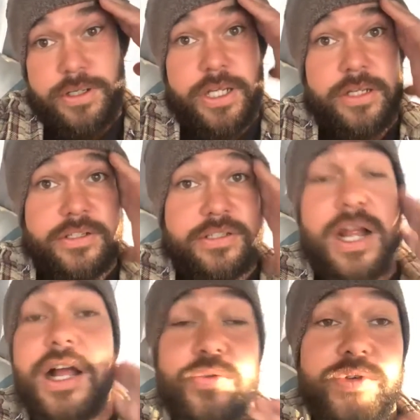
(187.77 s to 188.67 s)
And this
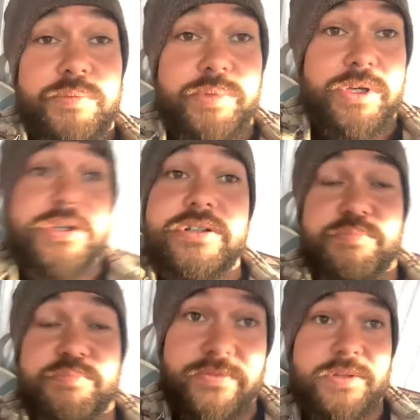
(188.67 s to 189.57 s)
rahui period is
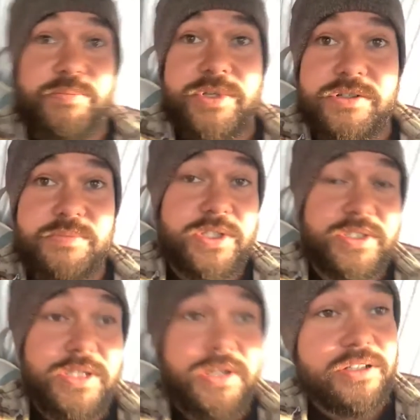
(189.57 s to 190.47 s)
perfect because my
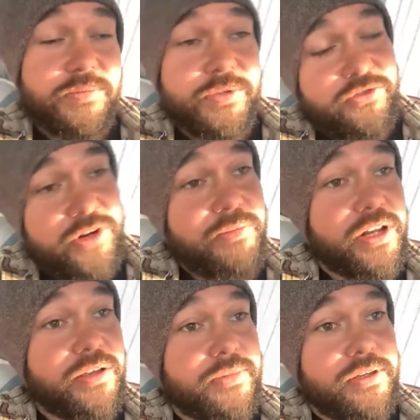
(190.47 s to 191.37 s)
tinana has been screaming
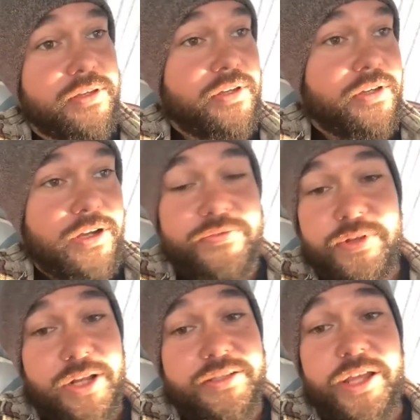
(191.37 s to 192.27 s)
at me over the
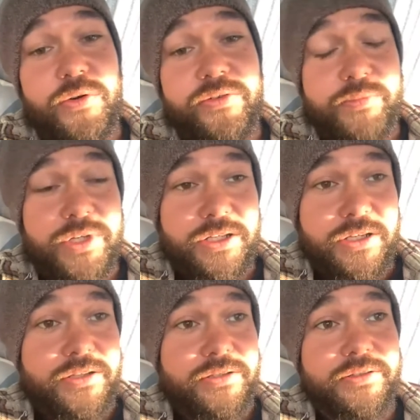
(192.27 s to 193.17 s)
last however many
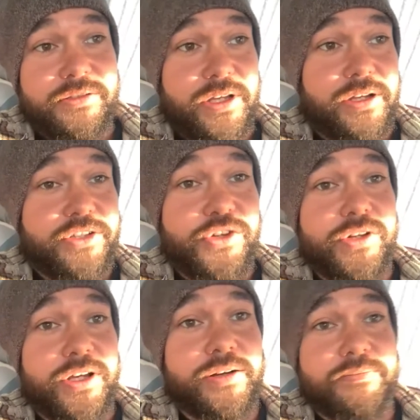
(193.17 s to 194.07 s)
years to start
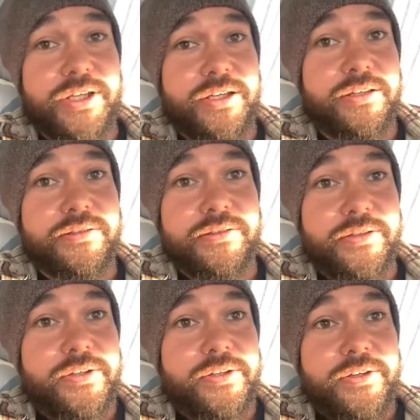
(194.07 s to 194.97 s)
tuning up and
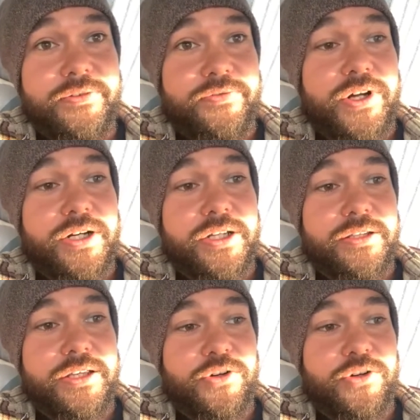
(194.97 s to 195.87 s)
finally
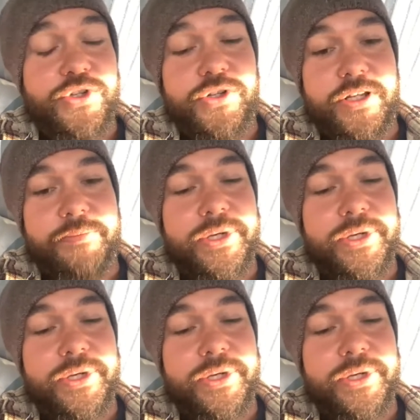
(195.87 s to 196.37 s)
get an opportunity.